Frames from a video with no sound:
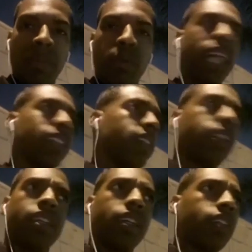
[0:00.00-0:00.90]
It has
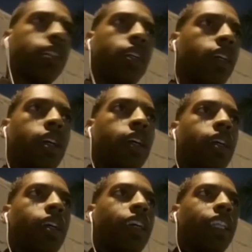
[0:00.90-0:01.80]
nothing.
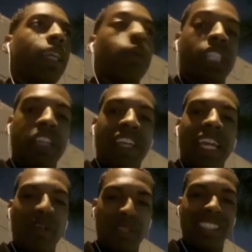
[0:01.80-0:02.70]
There is nothing
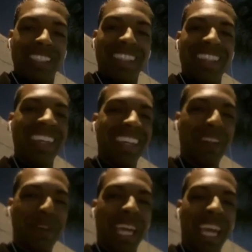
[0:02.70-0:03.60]
else.
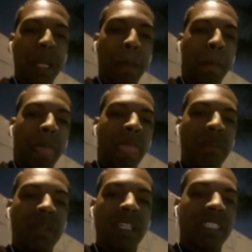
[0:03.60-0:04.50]
Okay.
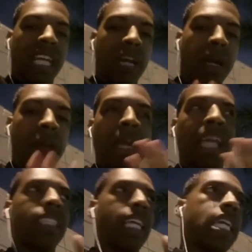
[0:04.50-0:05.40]
This is not about a man's
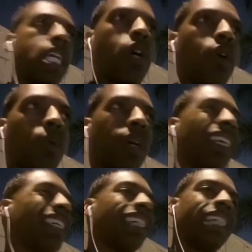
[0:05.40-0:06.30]
ego
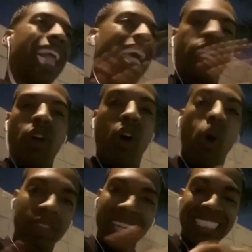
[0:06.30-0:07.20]
and knock it all of
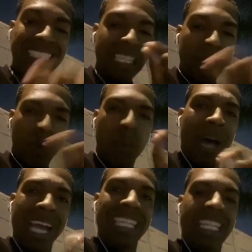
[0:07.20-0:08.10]
that
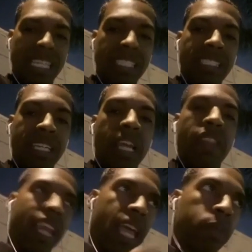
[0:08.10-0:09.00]
simple-mindedness, that
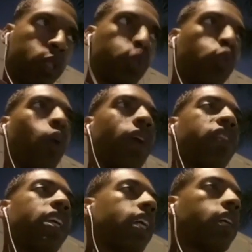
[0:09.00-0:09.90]
immature way of
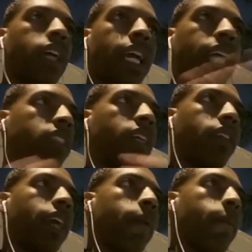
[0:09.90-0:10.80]
thinking. It's none of that.